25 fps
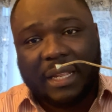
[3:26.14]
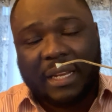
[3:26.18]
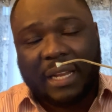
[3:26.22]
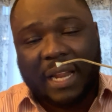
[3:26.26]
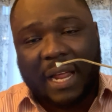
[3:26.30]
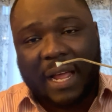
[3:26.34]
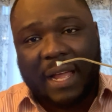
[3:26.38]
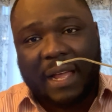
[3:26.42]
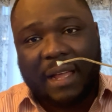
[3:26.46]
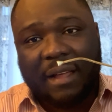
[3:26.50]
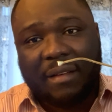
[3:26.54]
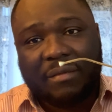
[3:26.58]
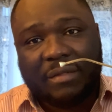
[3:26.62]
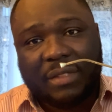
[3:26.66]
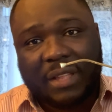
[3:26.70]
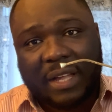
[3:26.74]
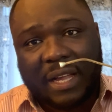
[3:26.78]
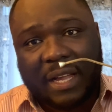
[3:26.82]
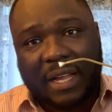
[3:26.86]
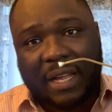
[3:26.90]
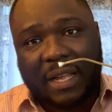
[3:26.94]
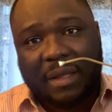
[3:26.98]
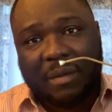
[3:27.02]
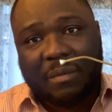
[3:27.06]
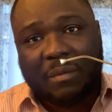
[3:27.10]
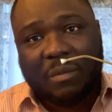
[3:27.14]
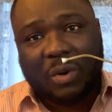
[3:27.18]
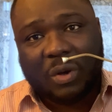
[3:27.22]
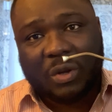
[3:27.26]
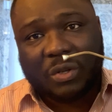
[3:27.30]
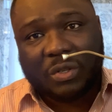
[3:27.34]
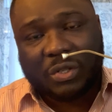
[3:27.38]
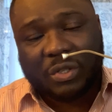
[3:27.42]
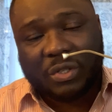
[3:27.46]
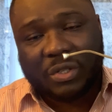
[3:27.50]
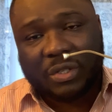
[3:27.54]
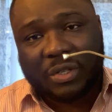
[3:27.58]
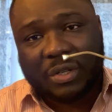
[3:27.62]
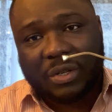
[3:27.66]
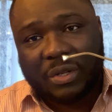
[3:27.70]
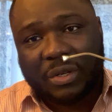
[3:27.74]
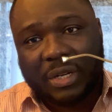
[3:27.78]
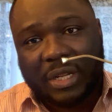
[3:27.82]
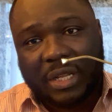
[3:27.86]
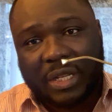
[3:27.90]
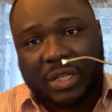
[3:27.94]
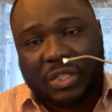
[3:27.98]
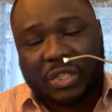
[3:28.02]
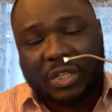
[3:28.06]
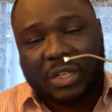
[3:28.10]
I have that emotional
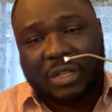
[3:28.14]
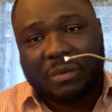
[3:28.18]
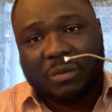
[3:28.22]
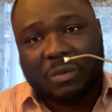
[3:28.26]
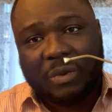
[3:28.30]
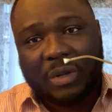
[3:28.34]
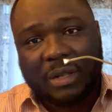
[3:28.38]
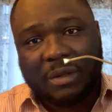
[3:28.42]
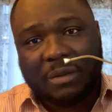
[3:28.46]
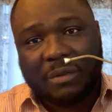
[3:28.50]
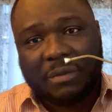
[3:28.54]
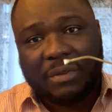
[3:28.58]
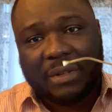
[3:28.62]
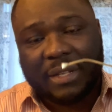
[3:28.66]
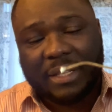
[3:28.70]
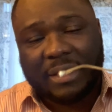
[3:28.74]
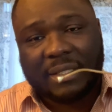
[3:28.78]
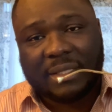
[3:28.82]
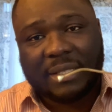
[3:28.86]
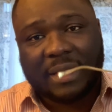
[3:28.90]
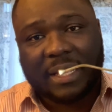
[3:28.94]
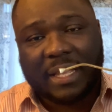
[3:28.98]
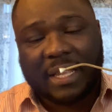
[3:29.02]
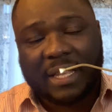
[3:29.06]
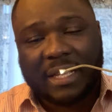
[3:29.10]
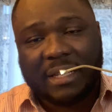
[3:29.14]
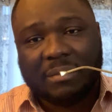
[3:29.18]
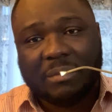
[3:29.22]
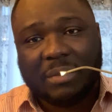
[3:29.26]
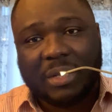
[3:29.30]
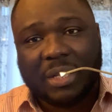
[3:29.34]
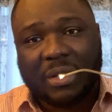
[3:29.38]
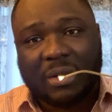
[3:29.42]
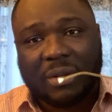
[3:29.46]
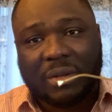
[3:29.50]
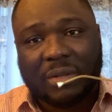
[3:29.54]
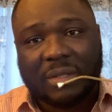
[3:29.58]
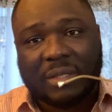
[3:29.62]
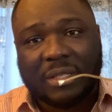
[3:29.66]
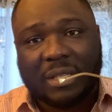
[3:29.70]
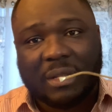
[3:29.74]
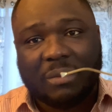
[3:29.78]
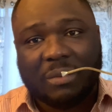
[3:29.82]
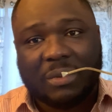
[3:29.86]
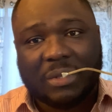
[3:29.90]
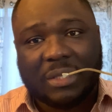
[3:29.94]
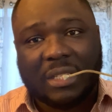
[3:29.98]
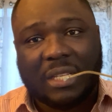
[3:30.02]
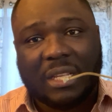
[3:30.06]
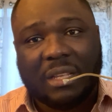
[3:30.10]
connection with, and second because it
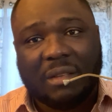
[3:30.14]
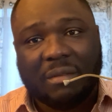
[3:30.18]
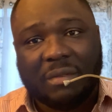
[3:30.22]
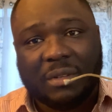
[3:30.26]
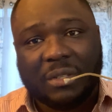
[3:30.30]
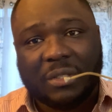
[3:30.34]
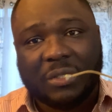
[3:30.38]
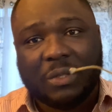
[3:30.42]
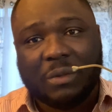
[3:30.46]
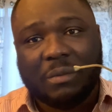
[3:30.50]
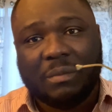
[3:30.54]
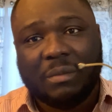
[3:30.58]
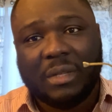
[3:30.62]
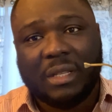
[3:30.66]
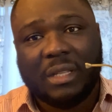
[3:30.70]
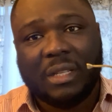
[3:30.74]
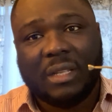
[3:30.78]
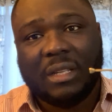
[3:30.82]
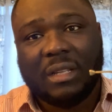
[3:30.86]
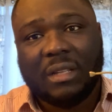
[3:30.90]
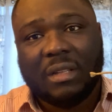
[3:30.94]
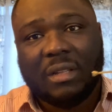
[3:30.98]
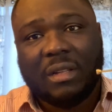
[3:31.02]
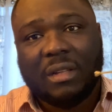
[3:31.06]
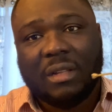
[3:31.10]
was given to me